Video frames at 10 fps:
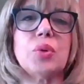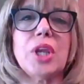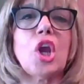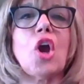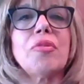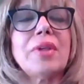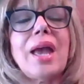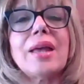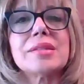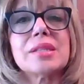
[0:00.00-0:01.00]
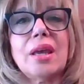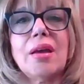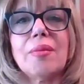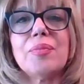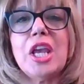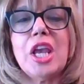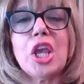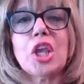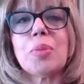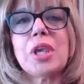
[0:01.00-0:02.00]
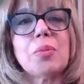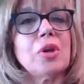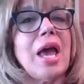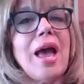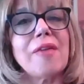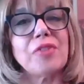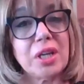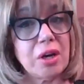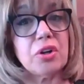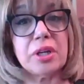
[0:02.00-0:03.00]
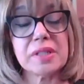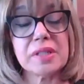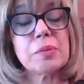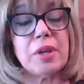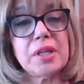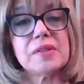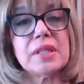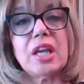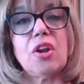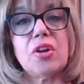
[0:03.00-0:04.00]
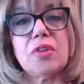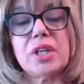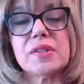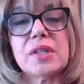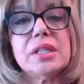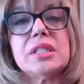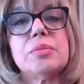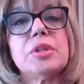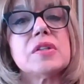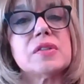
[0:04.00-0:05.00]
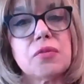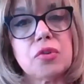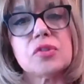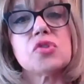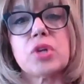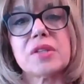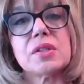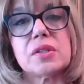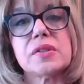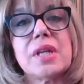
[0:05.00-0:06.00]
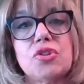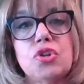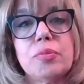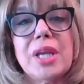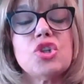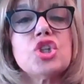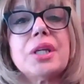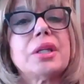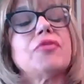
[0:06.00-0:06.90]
We know that. Um, people have are experiencing a lot of anxiety because of those stressors that you mentioned.